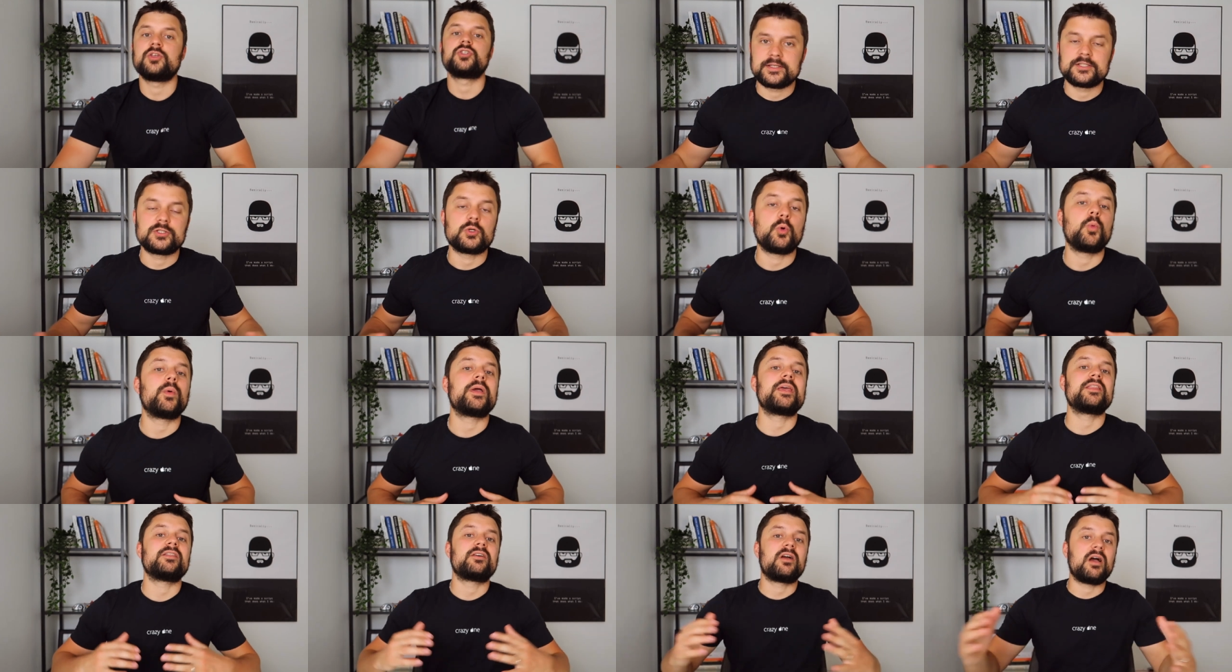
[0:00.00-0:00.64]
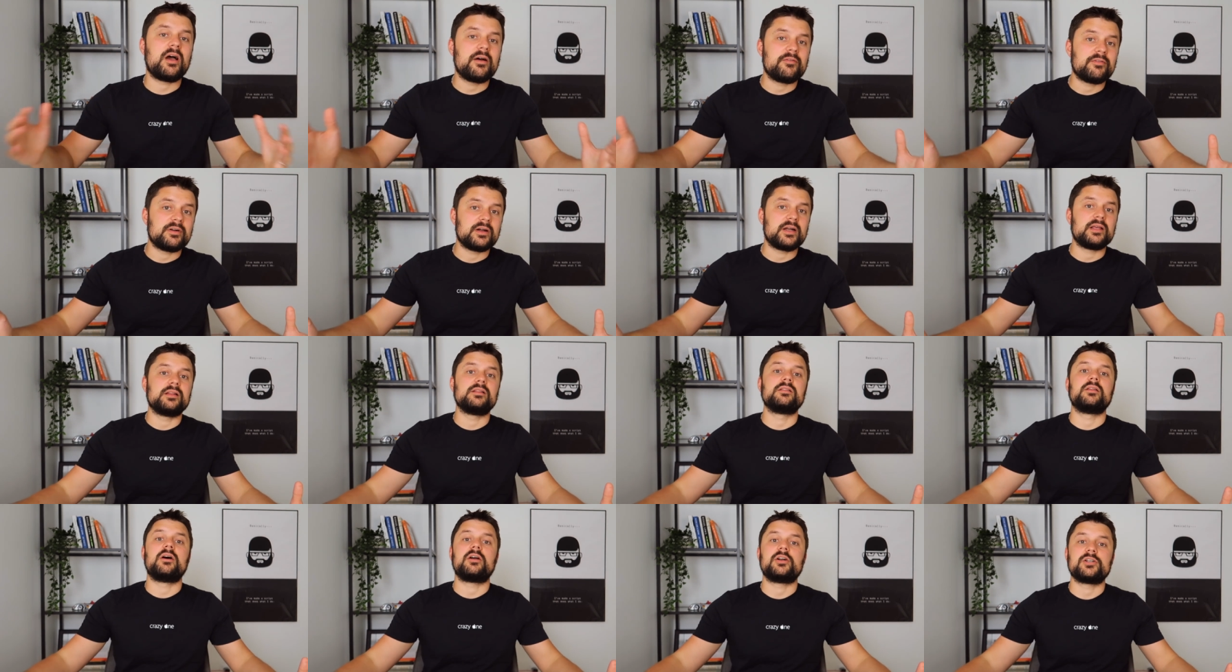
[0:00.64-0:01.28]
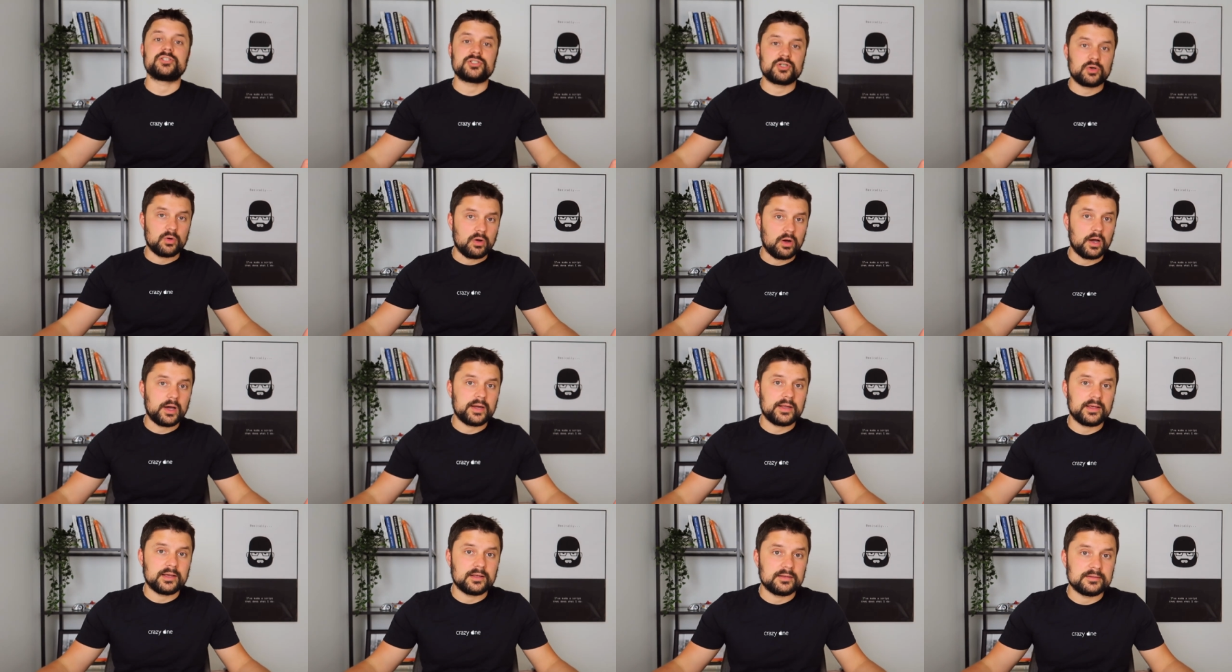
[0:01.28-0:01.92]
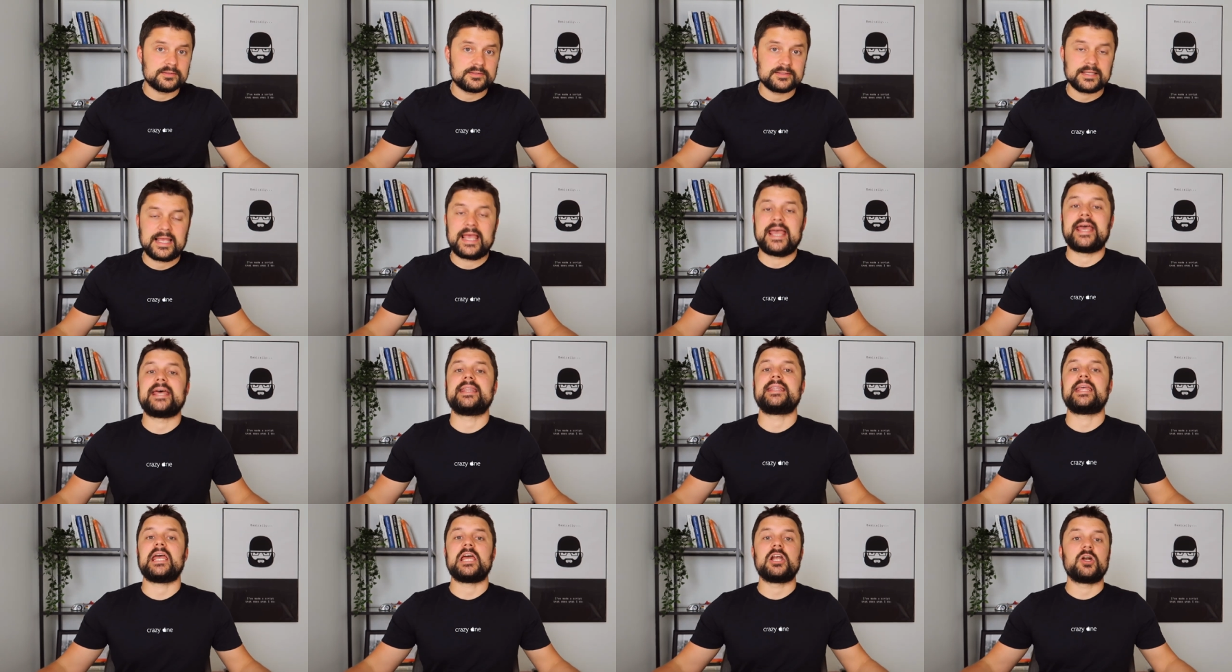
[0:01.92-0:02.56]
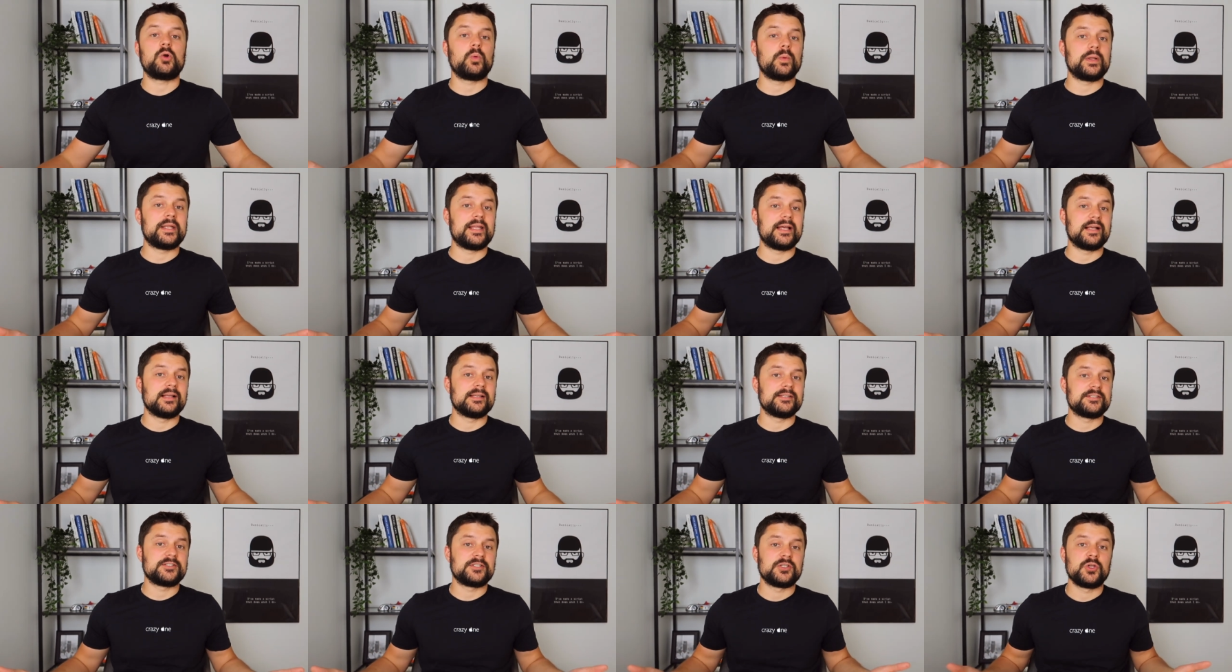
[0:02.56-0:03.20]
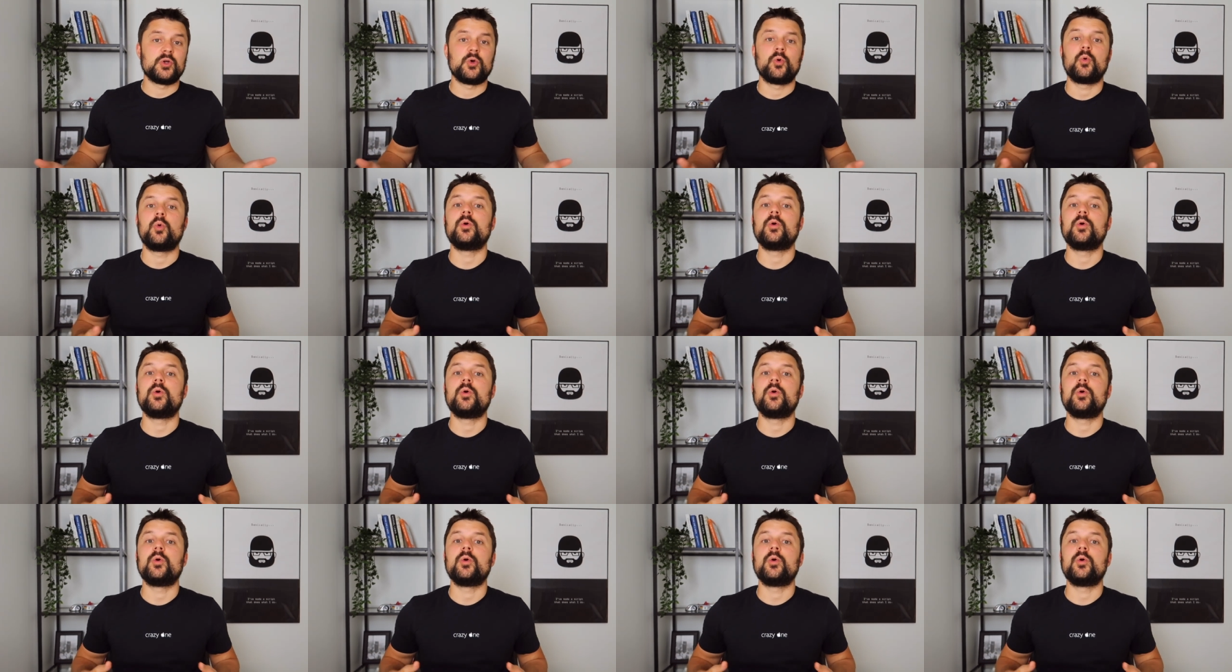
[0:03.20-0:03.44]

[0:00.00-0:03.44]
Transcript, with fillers: so we can cover a larger audience and everyone else